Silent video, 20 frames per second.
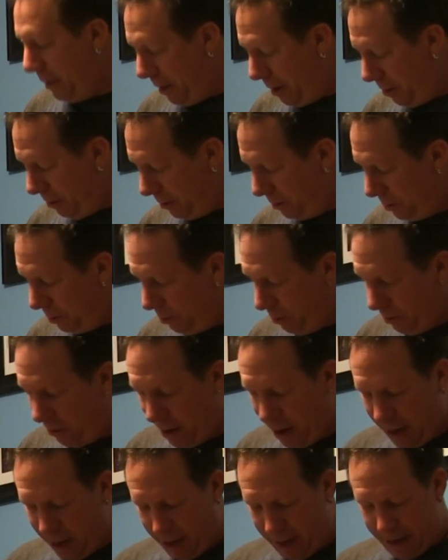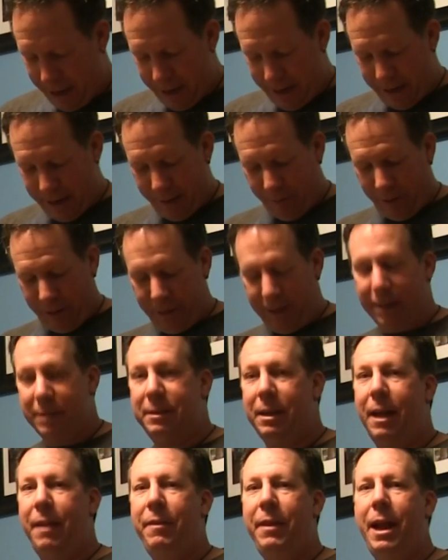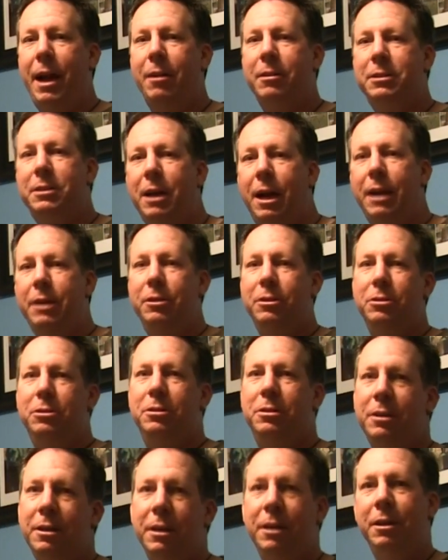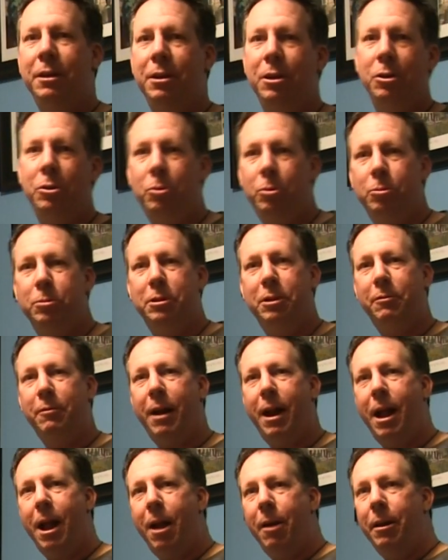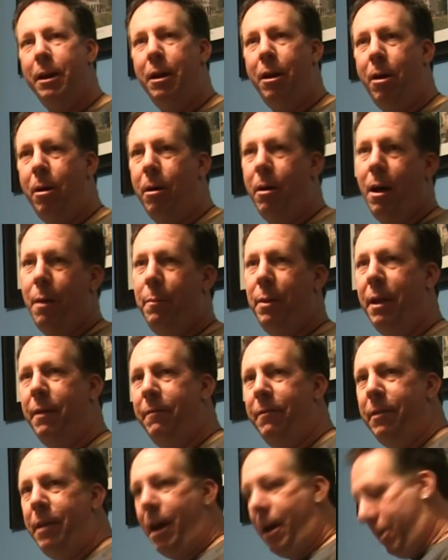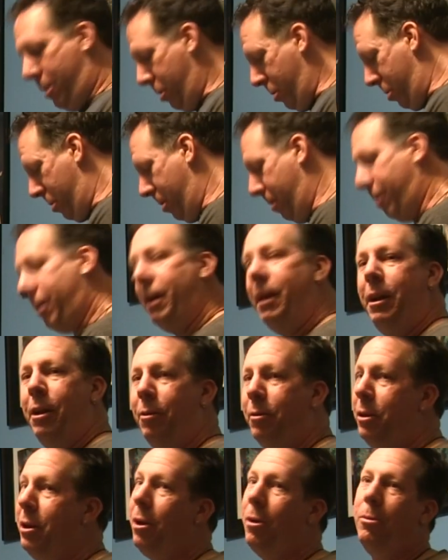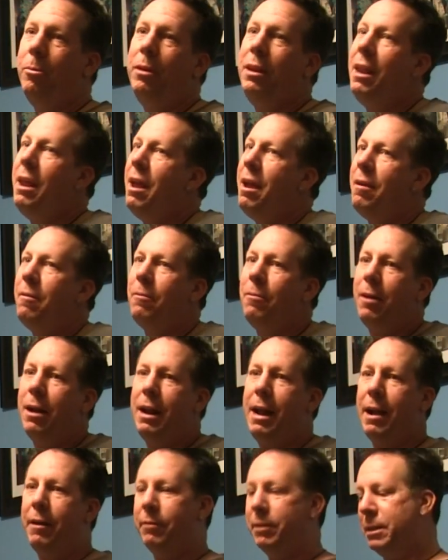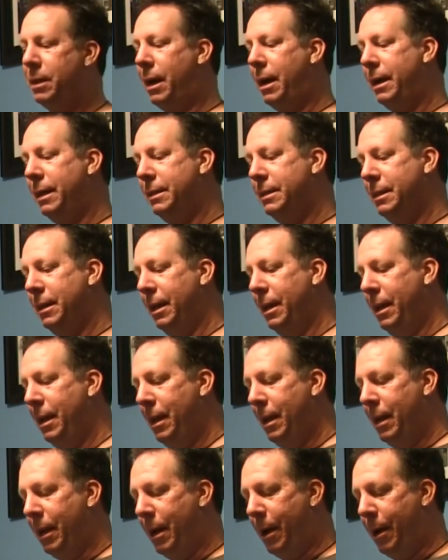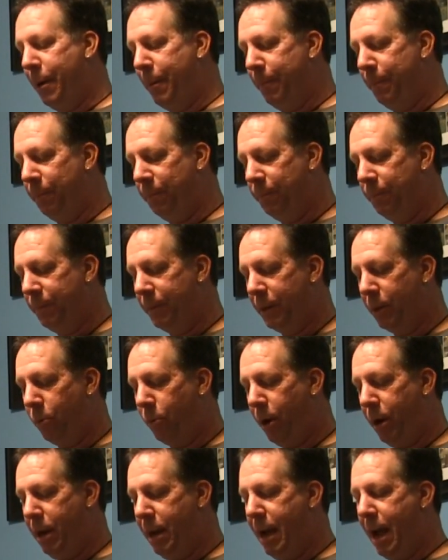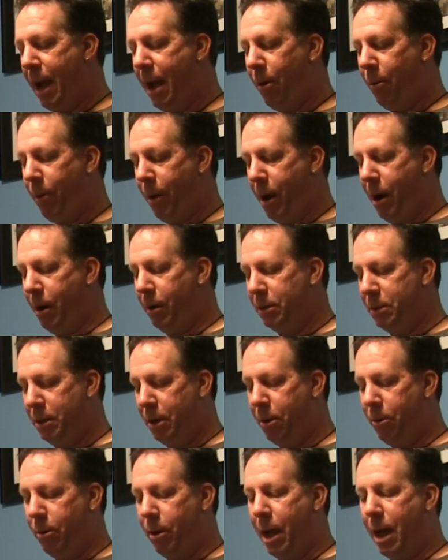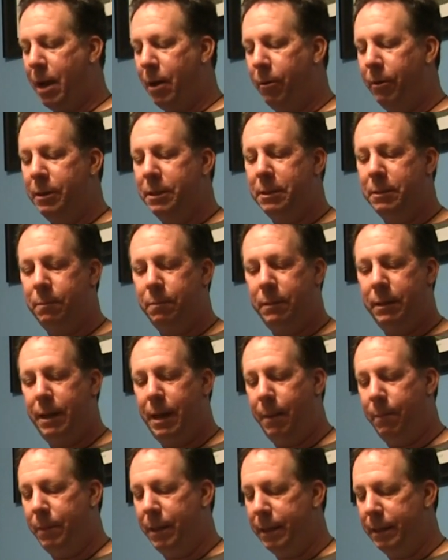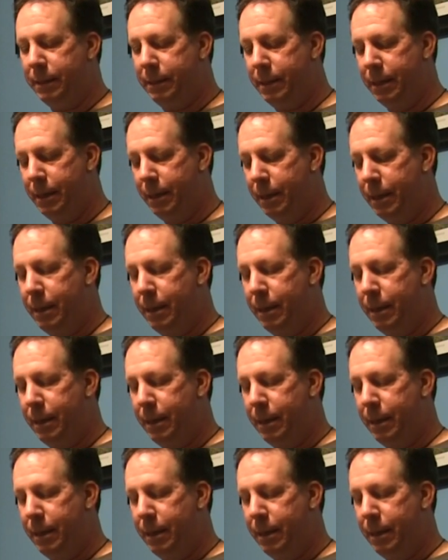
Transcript: that aren't so great with this on the outside, just cruising around, and oh, I'll pay for that here. You never want to advertise what you got where. So I always keep this